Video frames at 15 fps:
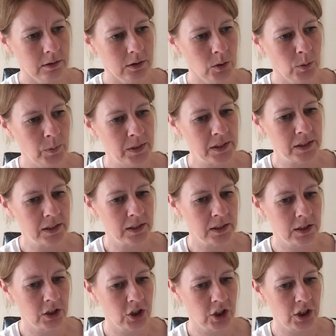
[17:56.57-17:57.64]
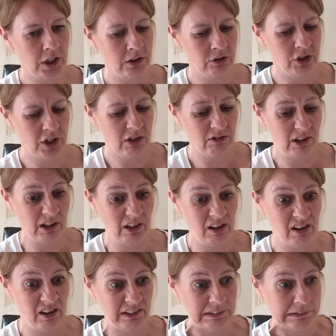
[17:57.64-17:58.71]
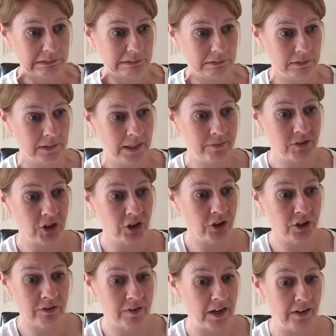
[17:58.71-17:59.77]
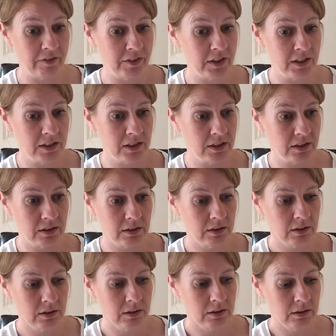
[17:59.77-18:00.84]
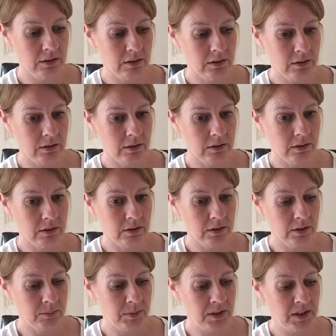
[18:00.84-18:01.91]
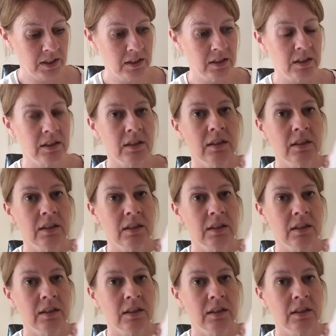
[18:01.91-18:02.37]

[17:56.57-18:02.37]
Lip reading: Queen stitch, Algerian eye. I haven't heard of half of these, but there's